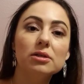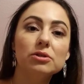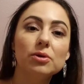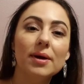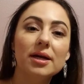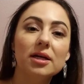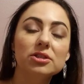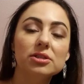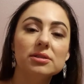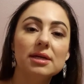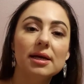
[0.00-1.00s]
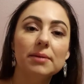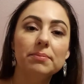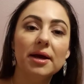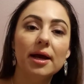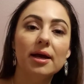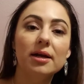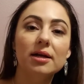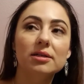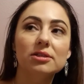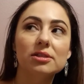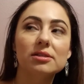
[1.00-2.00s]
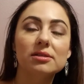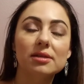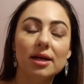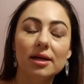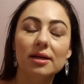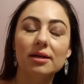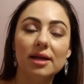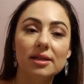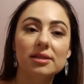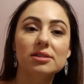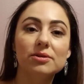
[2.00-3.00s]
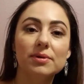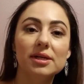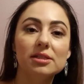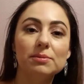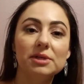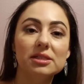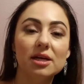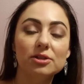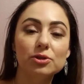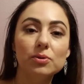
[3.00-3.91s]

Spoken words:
so I can just hit pan and just like lay this to rest, because I